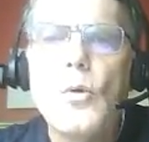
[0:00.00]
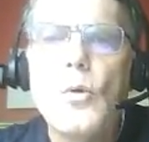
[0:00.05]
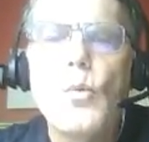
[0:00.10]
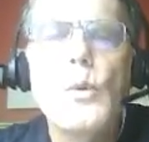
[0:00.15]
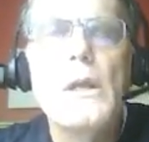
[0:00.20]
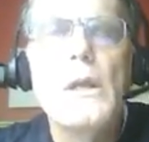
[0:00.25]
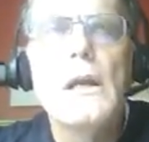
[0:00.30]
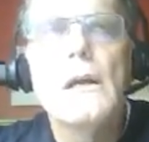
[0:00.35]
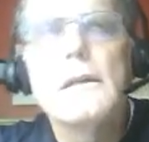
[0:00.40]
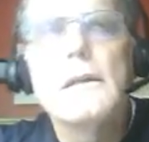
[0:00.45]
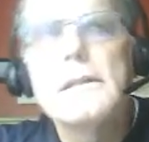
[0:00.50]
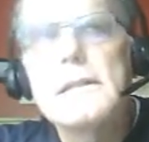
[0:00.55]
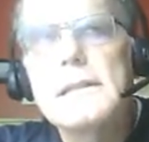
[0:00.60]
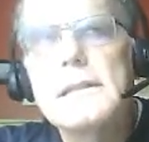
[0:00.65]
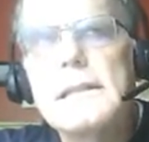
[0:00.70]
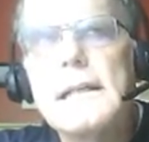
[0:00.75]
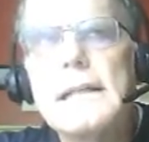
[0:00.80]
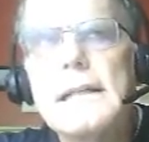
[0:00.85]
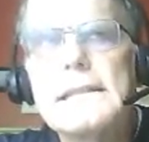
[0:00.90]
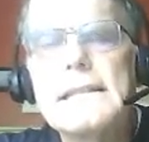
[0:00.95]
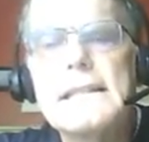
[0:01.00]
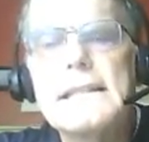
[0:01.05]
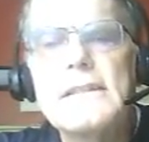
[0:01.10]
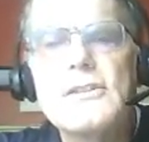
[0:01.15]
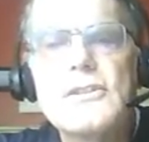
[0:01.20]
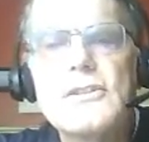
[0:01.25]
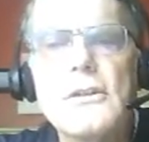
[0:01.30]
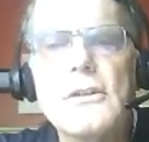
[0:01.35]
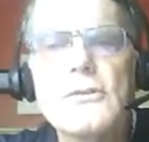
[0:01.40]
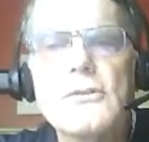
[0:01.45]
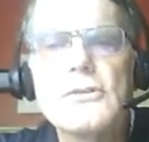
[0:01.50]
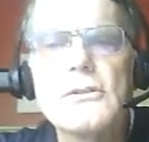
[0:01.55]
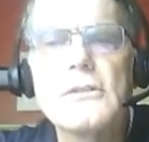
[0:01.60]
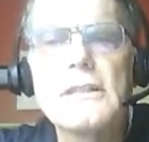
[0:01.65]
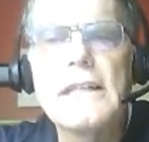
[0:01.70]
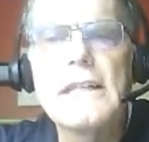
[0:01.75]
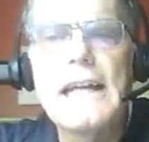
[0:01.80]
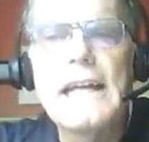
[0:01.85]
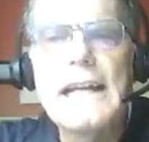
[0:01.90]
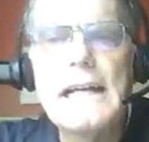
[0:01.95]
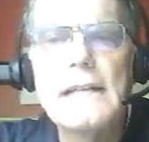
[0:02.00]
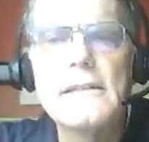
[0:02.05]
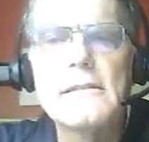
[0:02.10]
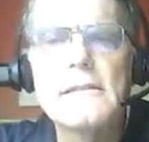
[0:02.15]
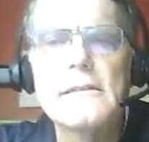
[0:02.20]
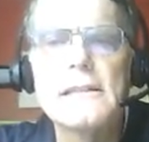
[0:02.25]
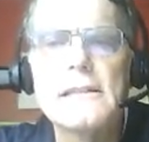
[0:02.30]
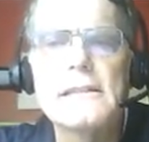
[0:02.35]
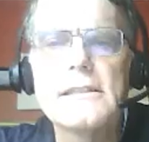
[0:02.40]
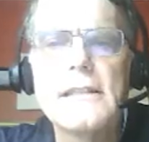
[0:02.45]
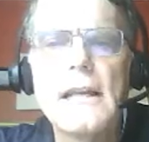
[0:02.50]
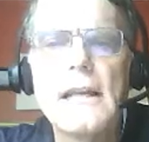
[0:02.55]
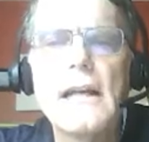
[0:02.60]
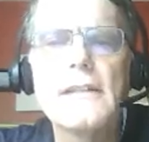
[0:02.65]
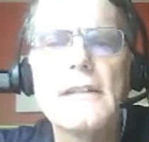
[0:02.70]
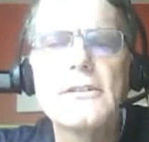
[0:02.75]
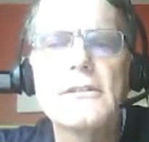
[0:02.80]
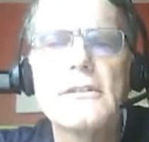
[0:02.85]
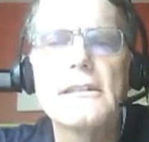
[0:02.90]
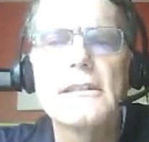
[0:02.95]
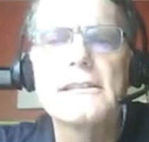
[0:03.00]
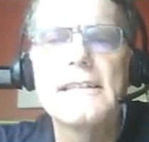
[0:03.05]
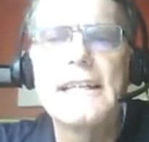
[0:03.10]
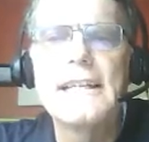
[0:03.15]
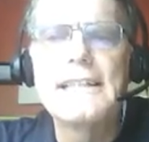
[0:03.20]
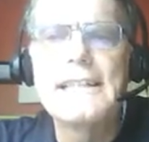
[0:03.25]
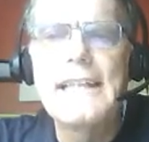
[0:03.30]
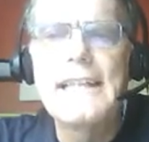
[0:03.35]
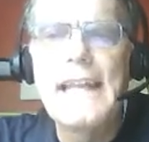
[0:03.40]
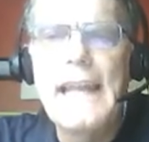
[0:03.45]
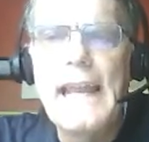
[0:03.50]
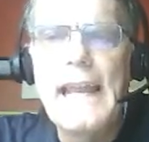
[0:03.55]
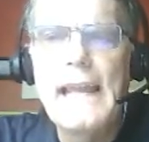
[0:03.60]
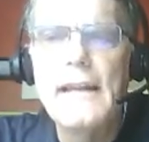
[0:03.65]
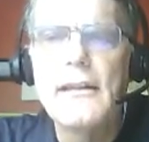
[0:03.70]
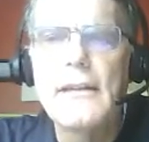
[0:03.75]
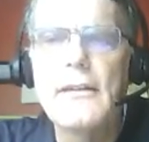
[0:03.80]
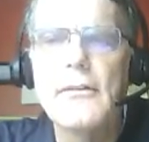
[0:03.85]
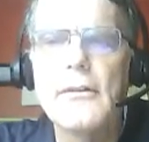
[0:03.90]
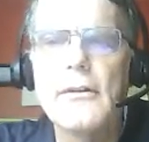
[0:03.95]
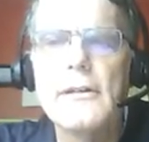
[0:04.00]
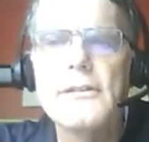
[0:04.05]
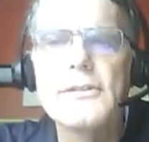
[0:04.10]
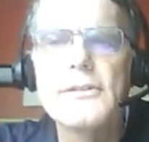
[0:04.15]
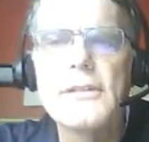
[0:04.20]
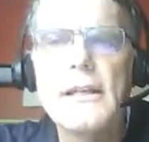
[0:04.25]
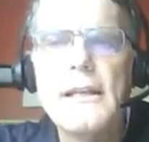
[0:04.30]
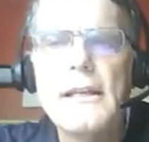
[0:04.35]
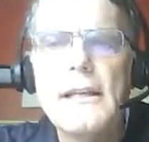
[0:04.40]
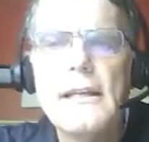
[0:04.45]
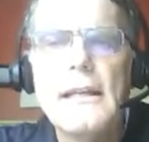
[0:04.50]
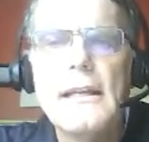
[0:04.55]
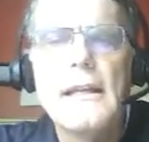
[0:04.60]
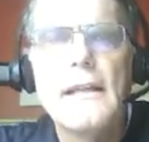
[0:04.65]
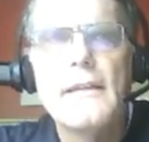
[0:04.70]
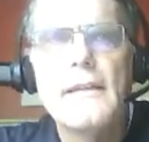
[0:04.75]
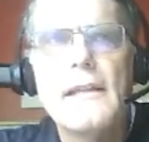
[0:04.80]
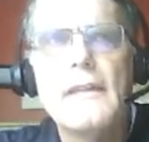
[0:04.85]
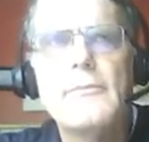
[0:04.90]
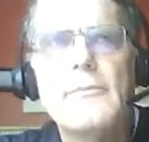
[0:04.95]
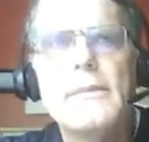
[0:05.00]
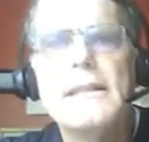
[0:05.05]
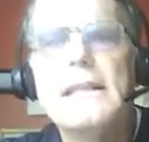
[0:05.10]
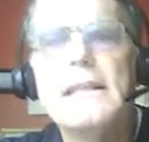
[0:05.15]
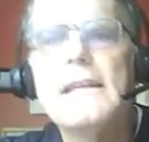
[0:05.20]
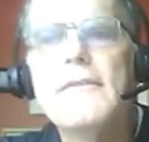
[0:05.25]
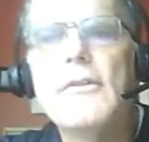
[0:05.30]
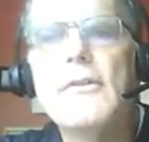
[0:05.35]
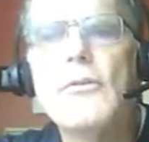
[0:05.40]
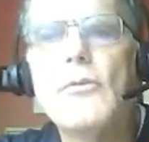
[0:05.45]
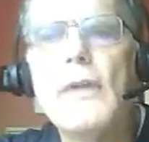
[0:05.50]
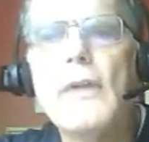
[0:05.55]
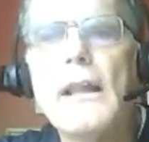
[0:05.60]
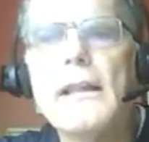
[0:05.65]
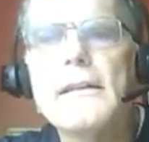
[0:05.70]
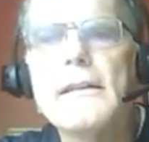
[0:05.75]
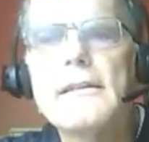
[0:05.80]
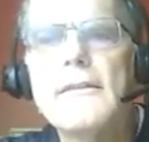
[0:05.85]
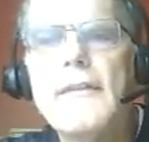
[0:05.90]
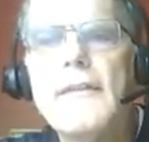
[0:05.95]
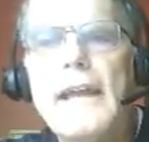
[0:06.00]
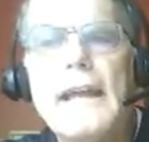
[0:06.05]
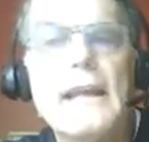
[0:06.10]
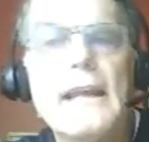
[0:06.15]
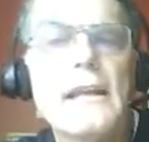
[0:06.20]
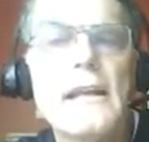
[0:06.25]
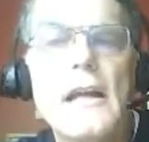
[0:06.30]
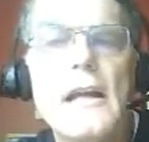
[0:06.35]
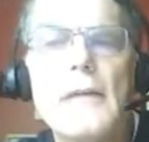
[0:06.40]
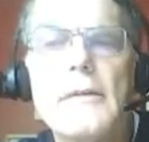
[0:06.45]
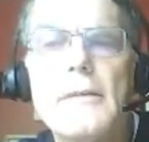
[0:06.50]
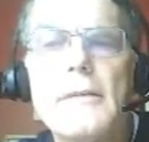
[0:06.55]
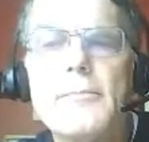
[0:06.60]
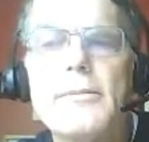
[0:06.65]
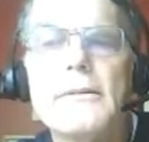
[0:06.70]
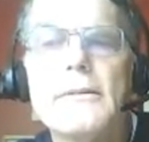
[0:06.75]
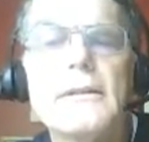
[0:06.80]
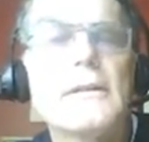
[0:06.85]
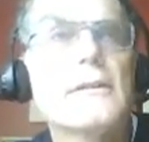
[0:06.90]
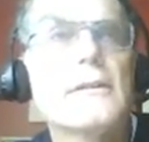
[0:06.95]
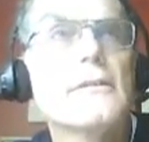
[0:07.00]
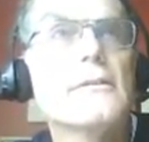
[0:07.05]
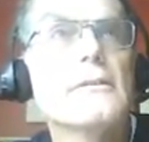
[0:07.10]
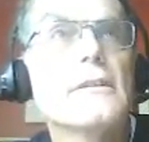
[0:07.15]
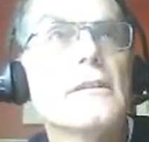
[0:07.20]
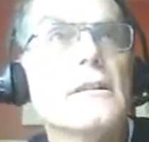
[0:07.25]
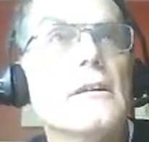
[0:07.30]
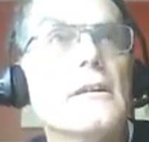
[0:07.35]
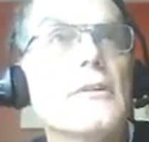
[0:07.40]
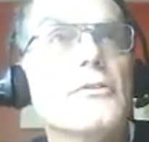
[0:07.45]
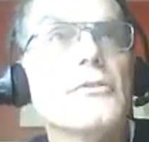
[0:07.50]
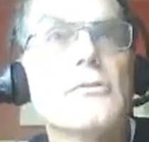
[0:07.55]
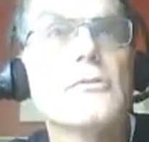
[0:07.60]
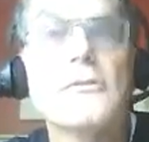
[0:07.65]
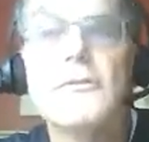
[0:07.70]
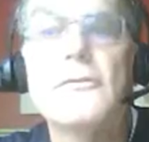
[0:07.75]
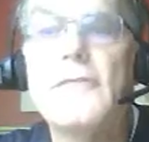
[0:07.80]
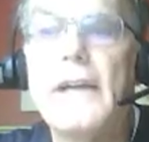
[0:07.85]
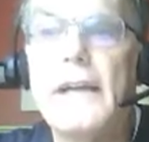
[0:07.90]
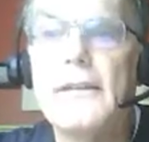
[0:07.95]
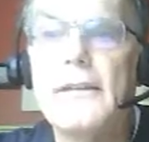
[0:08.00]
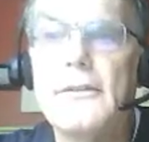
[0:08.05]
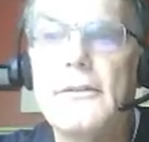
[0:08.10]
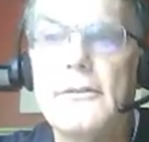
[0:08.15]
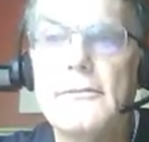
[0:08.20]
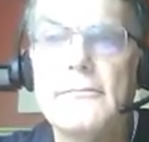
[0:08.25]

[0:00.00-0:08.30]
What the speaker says: we are discussing social constructs and categories that have been given relative economic, political, and cultural value.